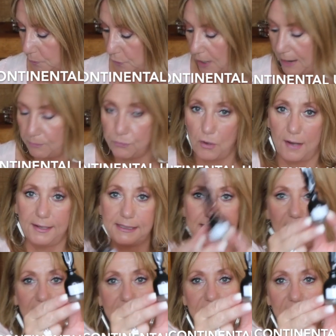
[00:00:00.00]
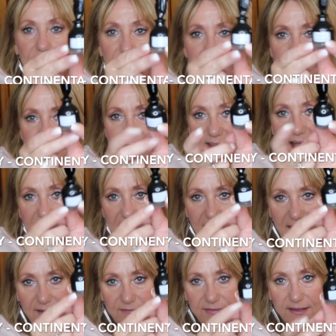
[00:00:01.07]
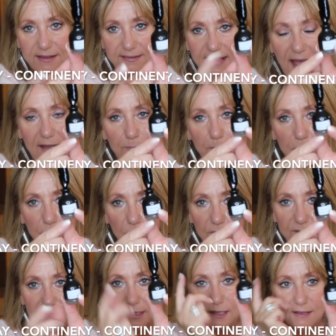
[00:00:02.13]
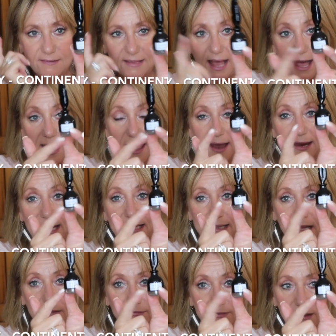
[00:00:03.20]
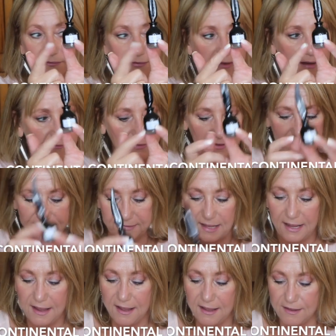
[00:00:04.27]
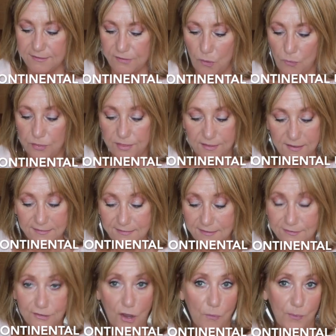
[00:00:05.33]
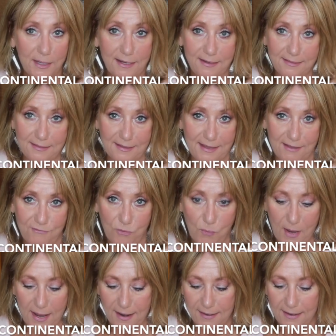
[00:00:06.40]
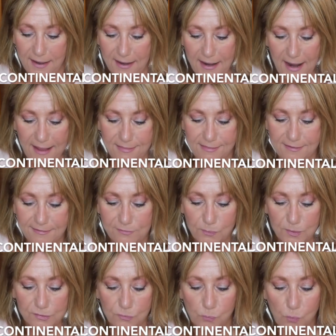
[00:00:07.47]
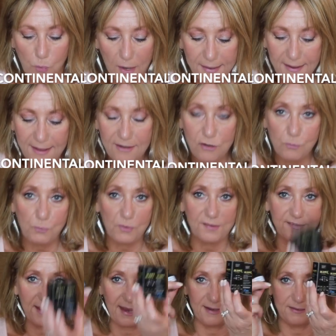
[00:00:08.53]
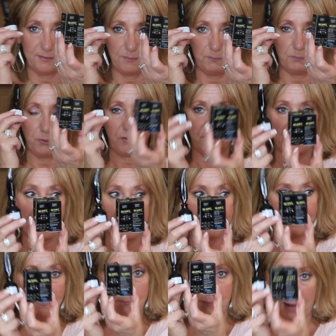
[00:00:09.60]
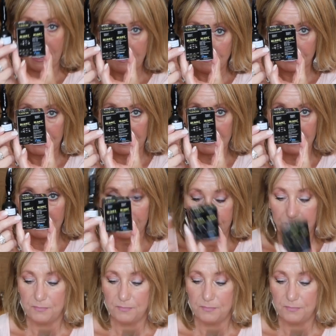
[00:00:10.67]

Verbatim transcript: brow product. I love this. I have this. I've been using this. I love, love, love this. So this is going in the giveaway, and this was 100% provided by Blinq